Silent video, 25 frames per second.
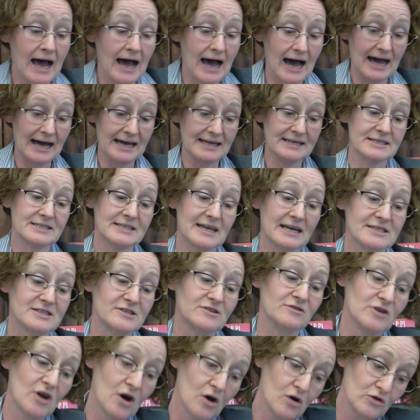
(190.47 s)
And as
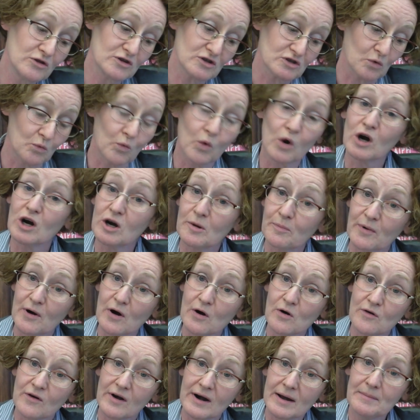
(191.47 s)
you know, there's a work
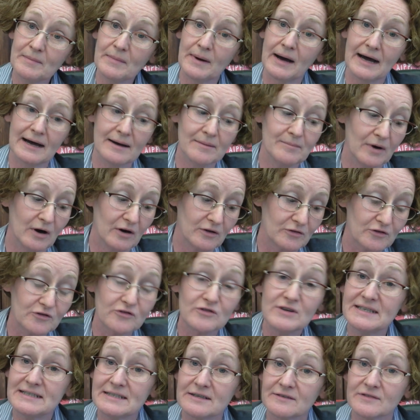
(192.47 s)
programme um, on
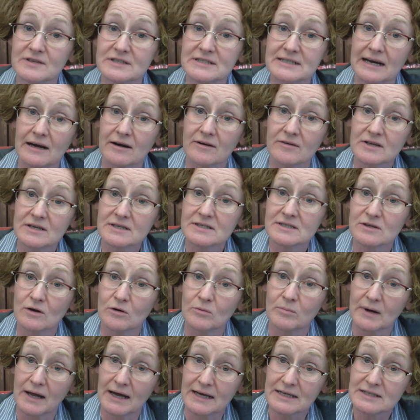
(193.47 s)
three different areas, so
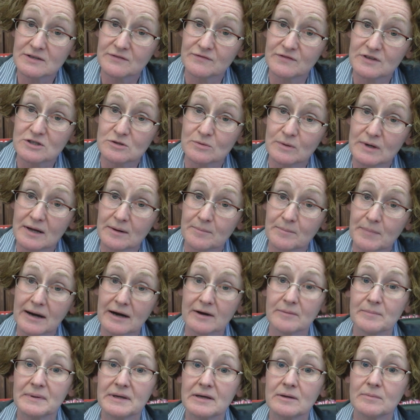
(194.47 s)
blind and visually
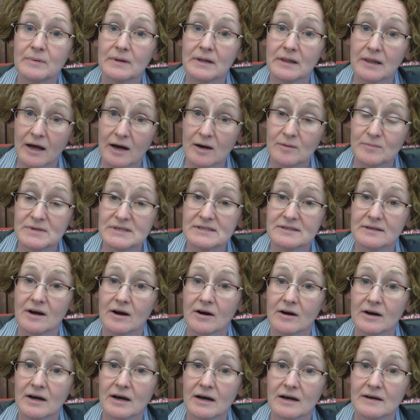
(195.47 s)
impaired people, libraries and
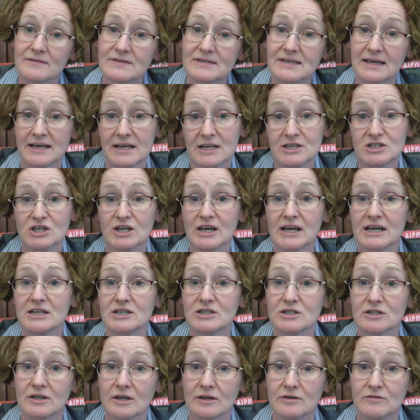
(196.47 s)
archives, and
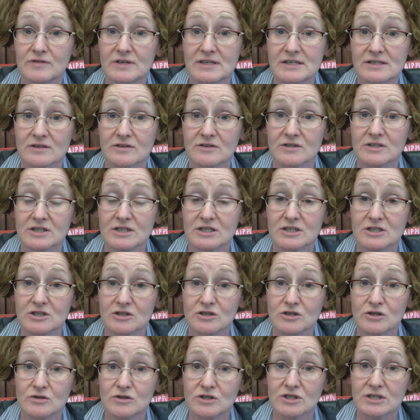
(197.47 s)
education and research
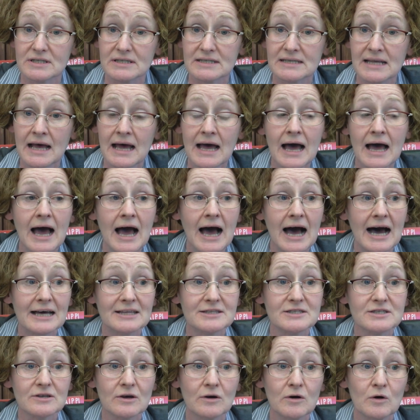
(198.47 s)
institutions.
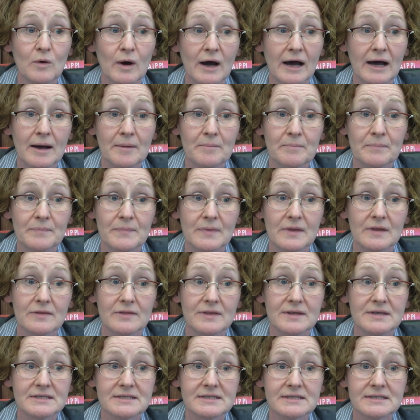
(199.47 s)
And so um,
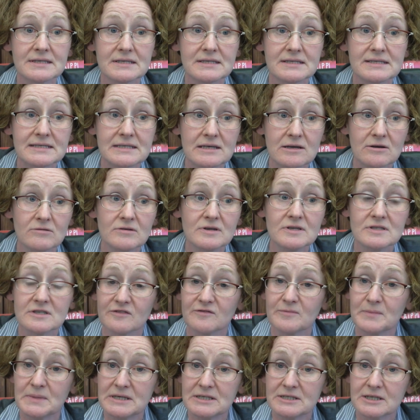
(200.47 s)
this series of
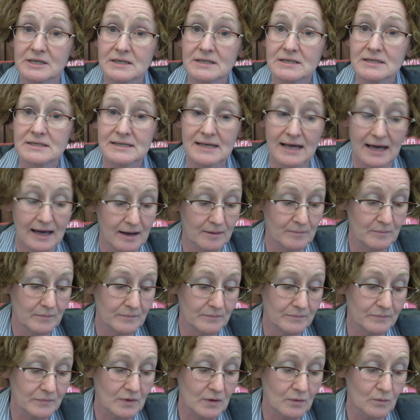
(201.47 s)
meetings
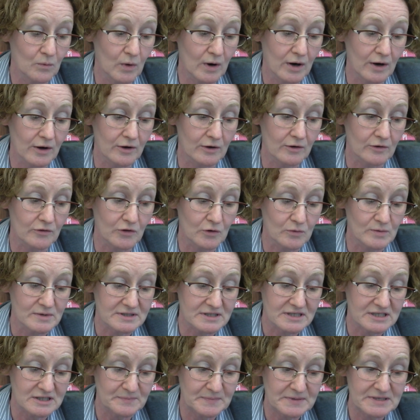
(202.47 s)
um, where there was
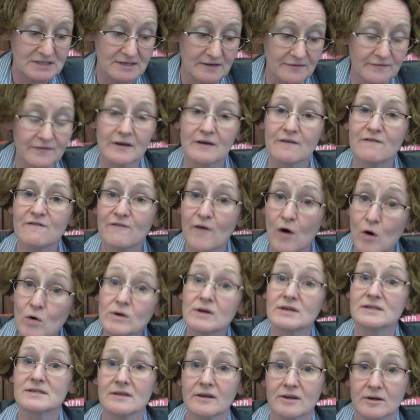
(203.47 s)
a specific
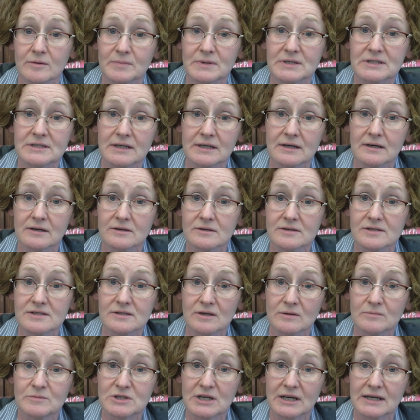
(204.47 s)
focus on a particular
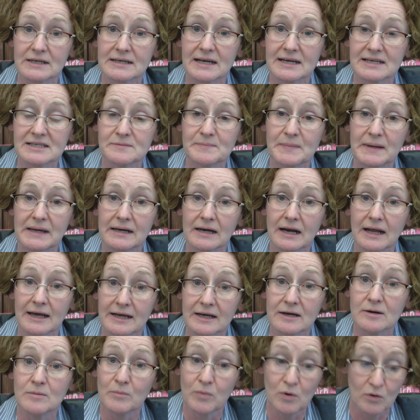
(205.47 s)
subject has been like
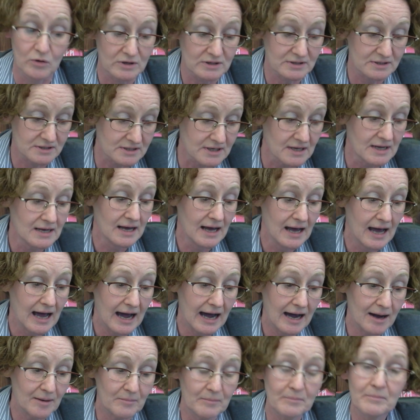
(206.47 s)
an important
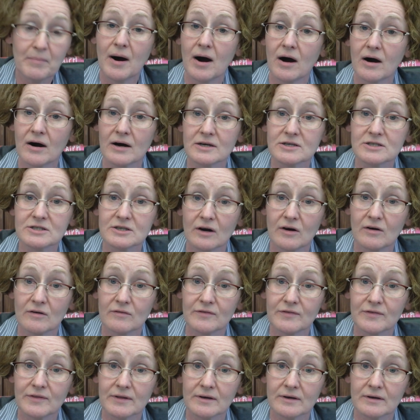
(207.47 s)
um, part of
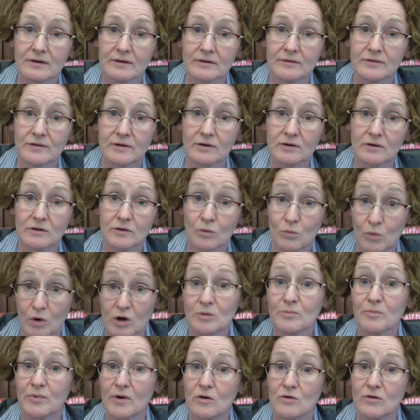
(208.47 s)
the, the, the work
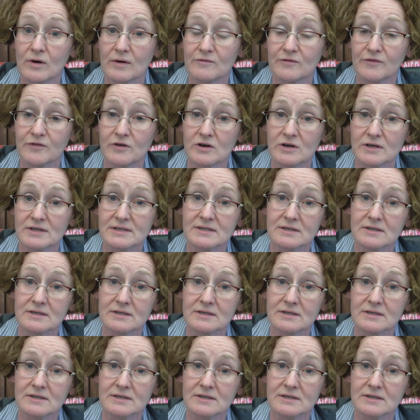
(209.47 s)
programme for us.